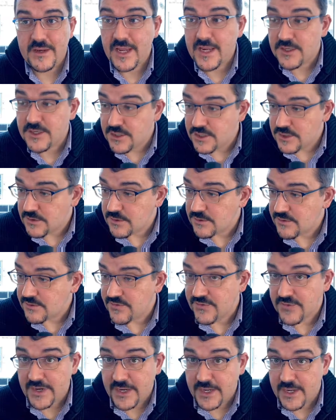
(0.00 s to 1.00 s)
And don't
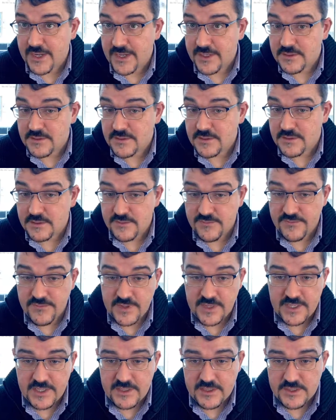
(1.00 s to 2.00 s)
forget,
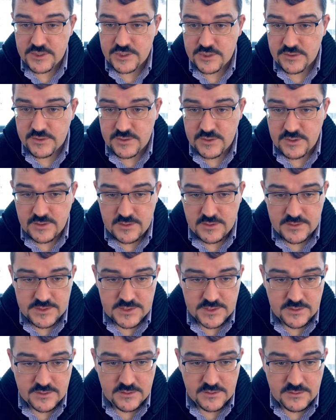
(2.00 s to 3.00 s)
and I should
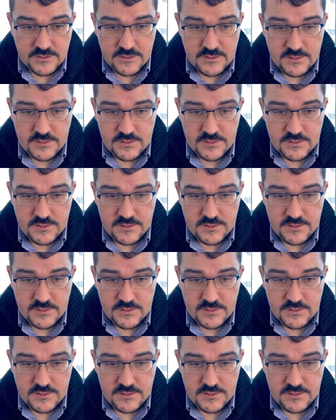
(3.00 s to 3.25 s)
also